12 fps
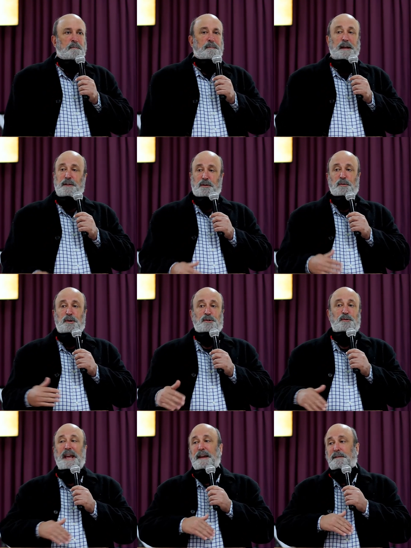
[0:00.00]
But you will
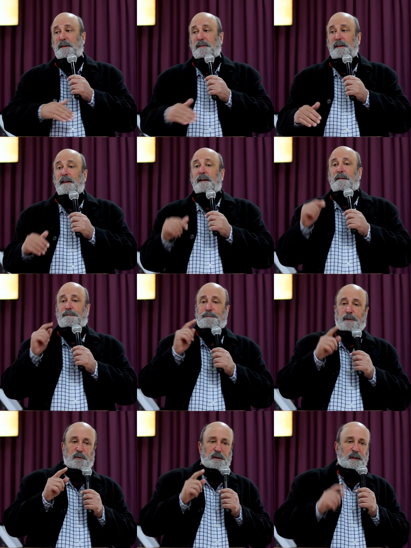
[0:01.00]
do everything
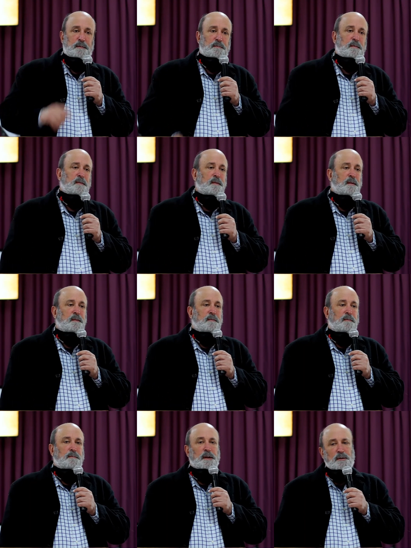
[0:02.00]
for Him,
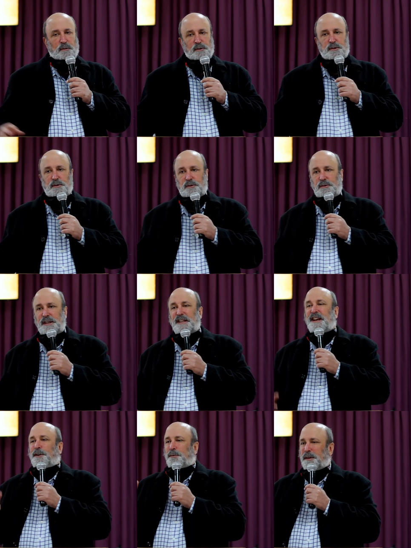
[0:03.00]
but also do it
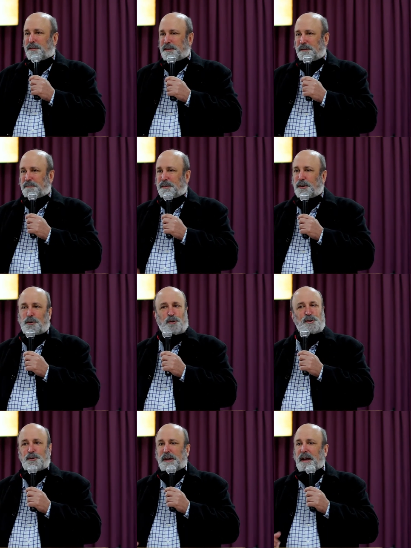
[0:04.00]
with Him.
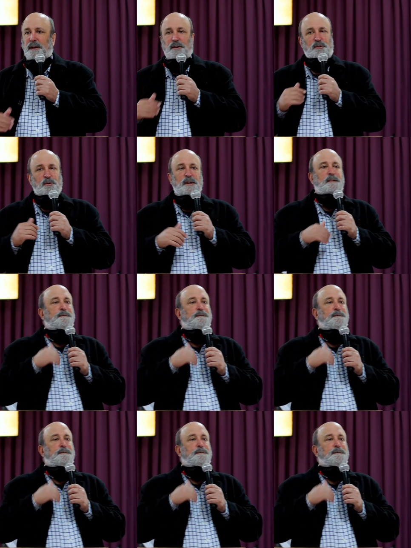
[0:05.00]
Because you cannot do it